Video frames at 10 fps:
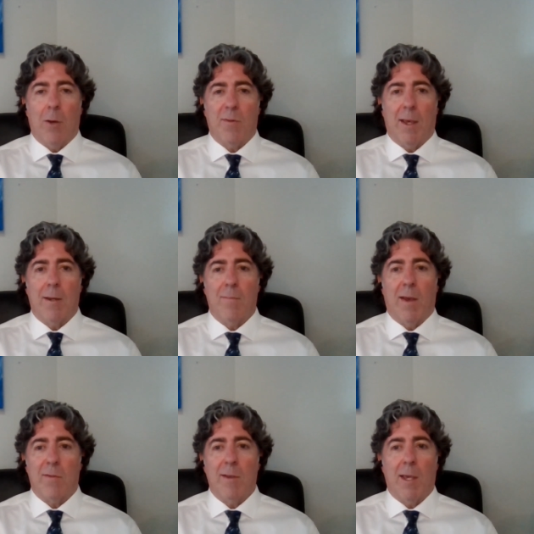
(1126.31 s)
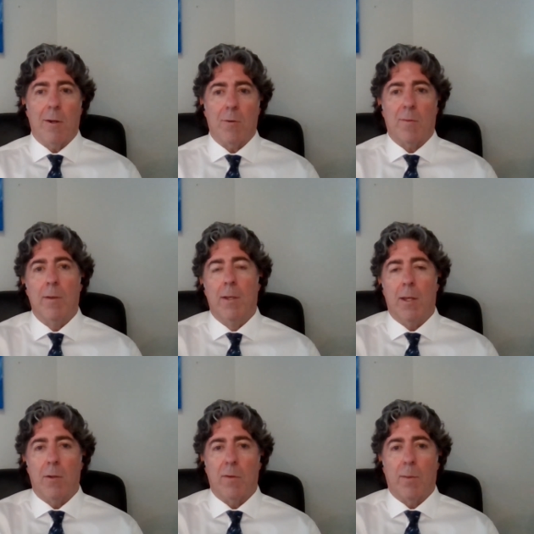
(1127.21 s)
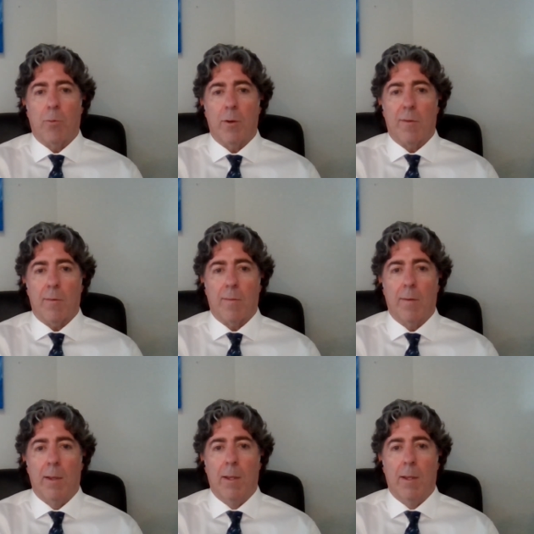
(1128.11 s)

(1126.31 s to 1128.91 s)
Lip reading: outside investigators into the prisons.